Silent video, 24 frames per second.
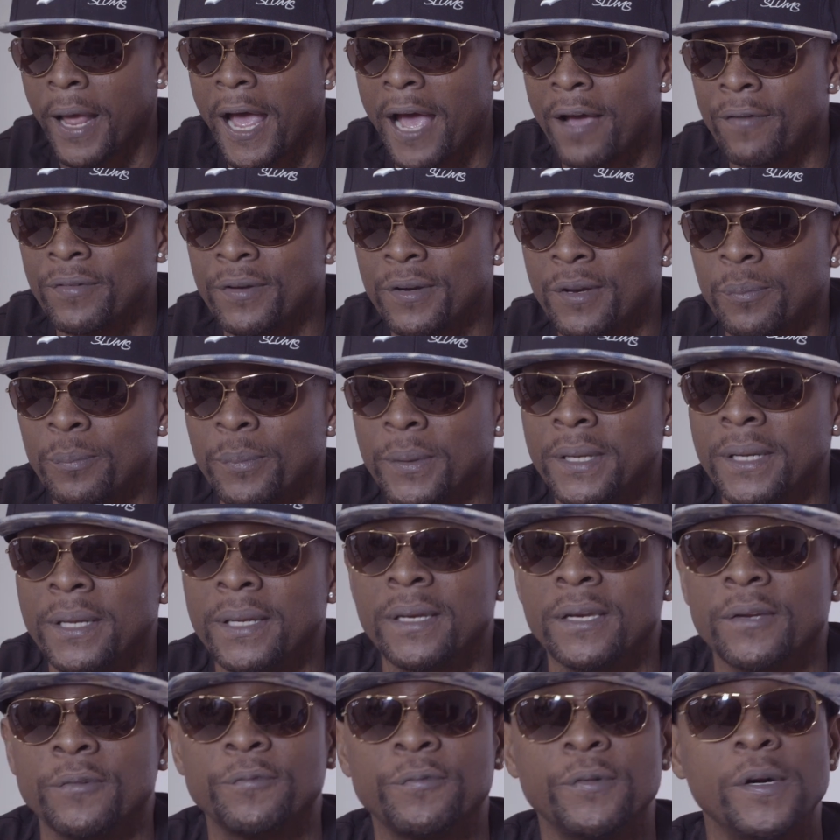having to be
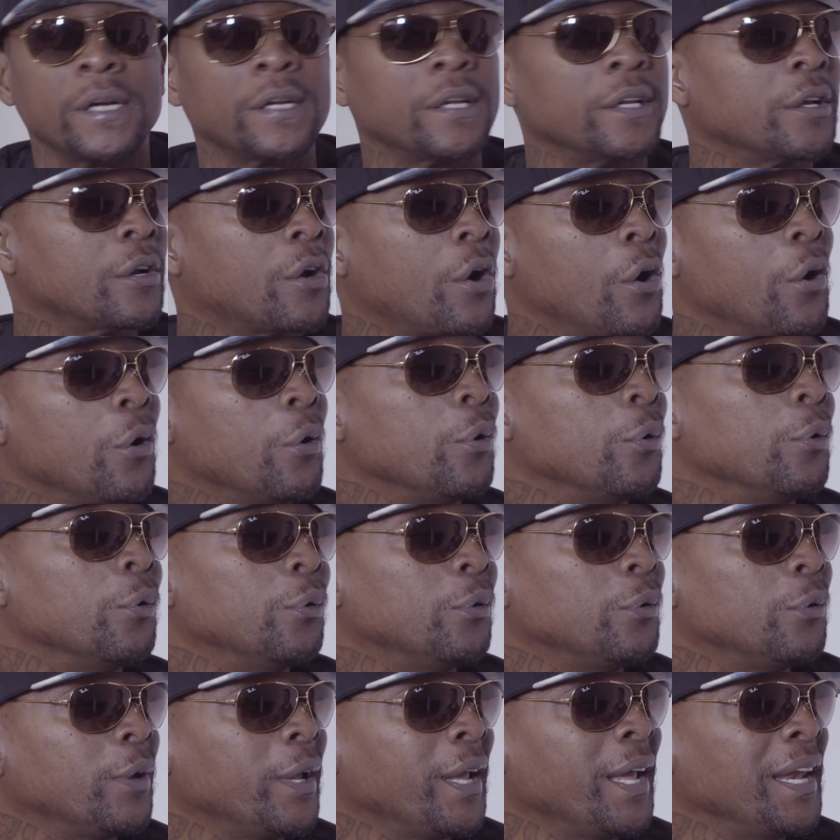in the fucking
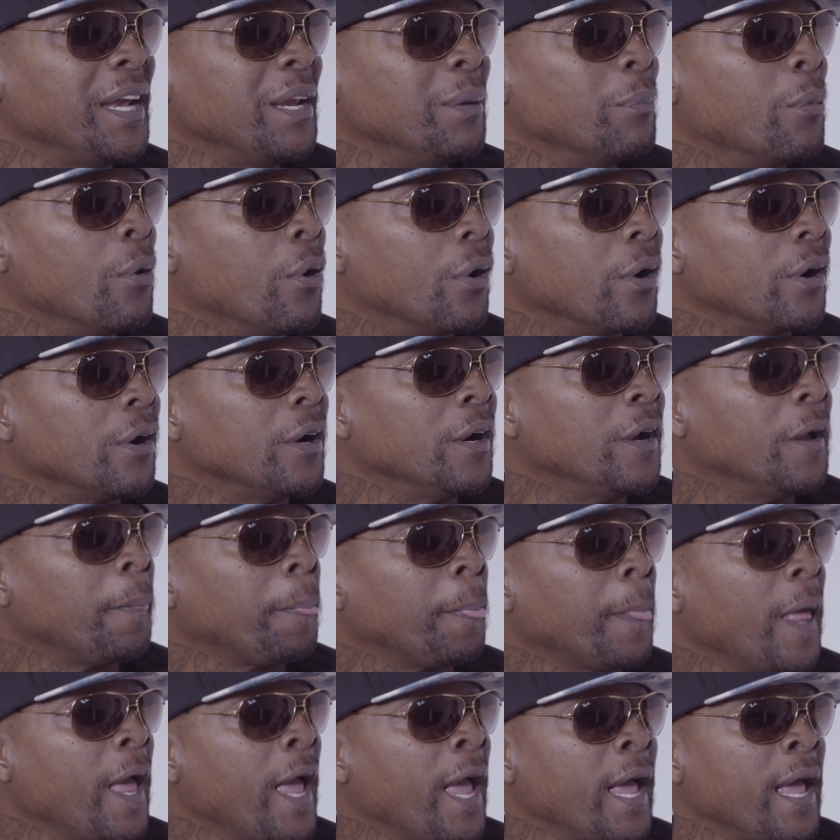cold anymore.
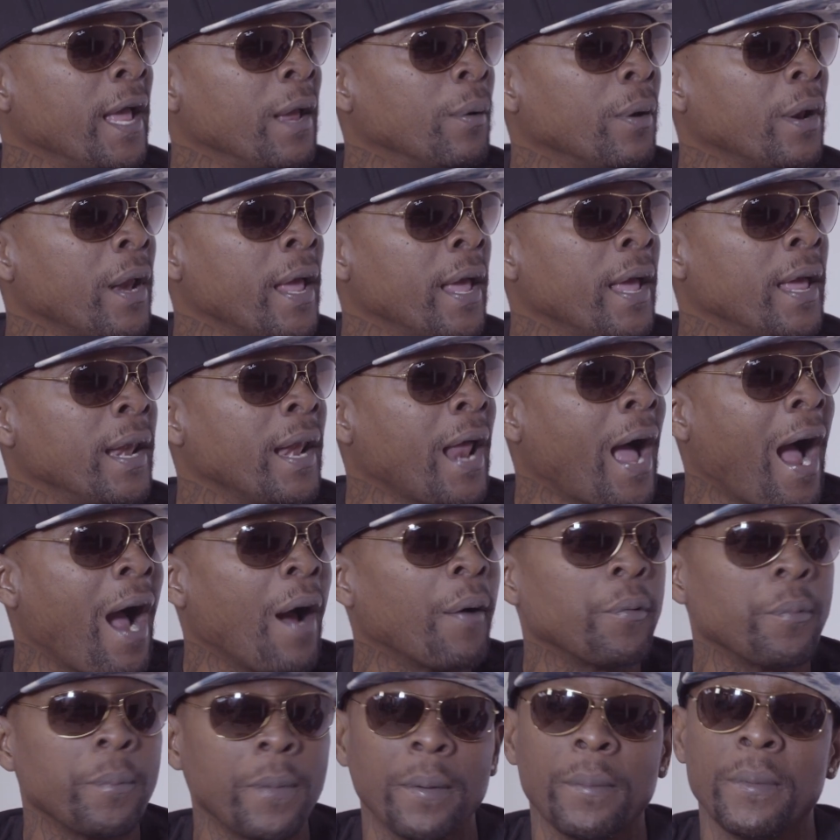Right. And and
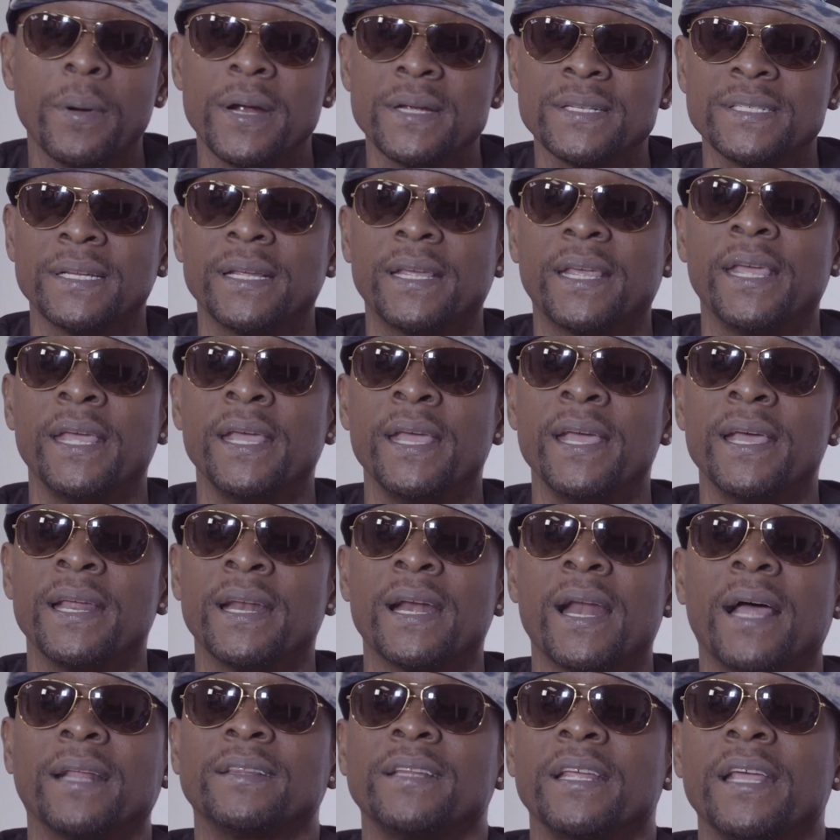I remember as a kid,
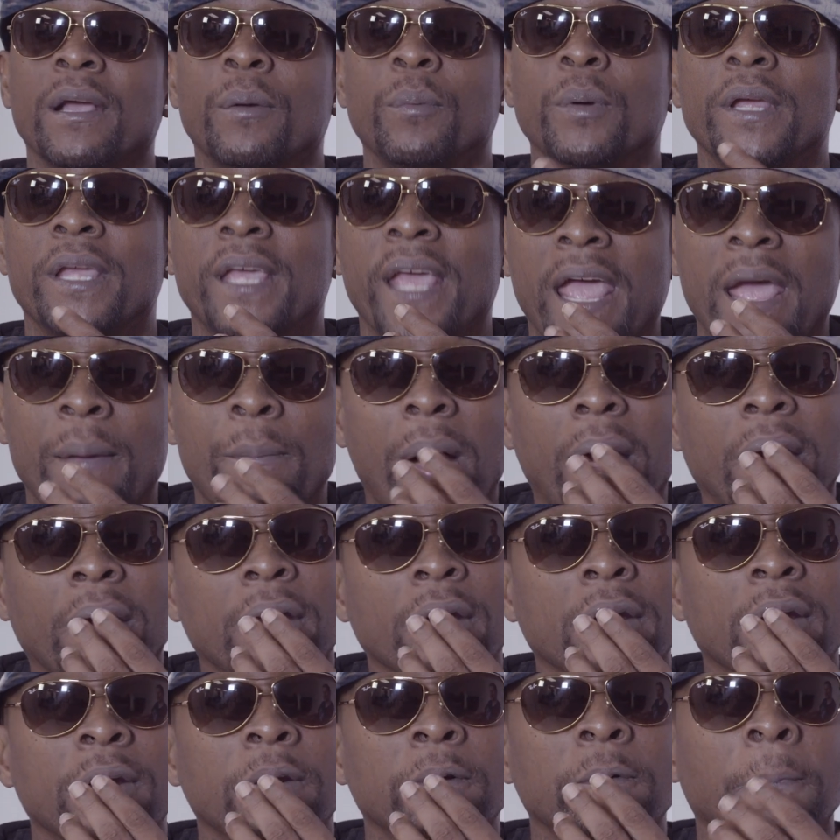and I think we came out
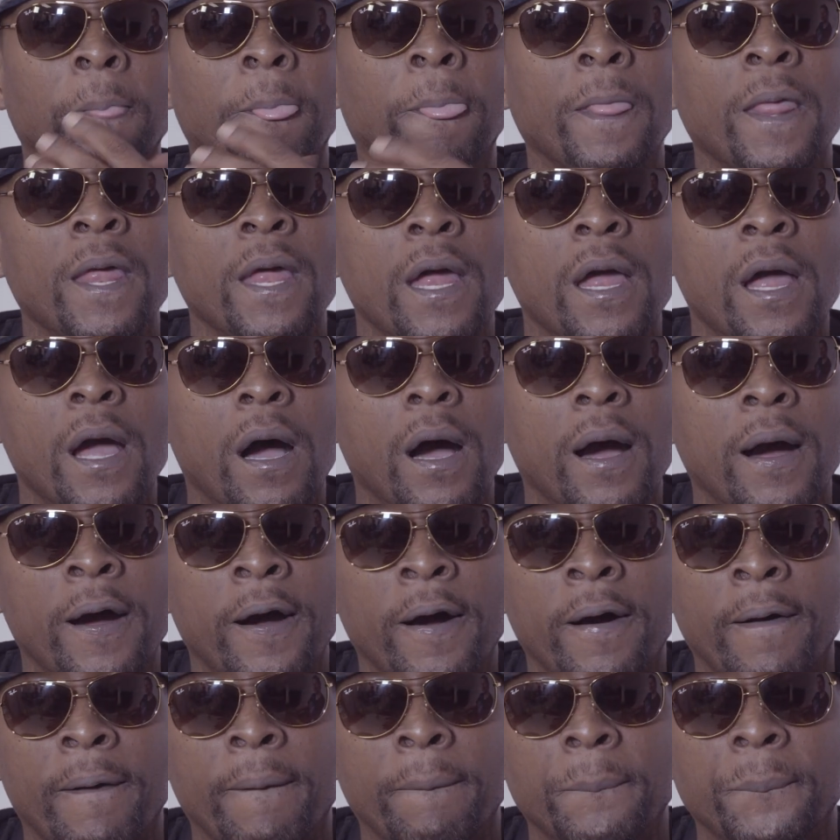here,
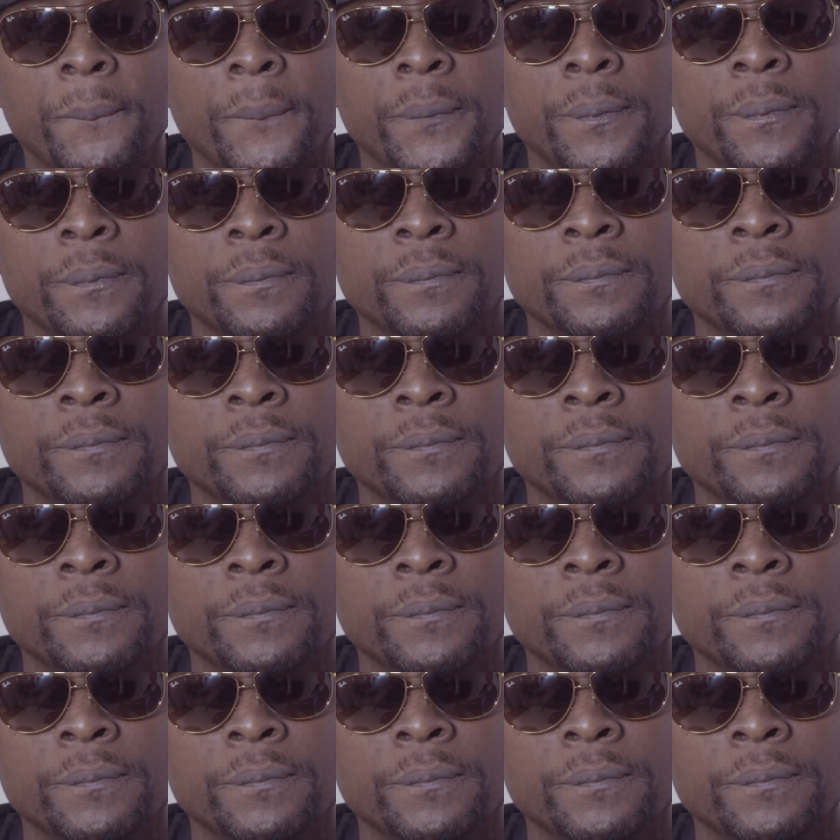um,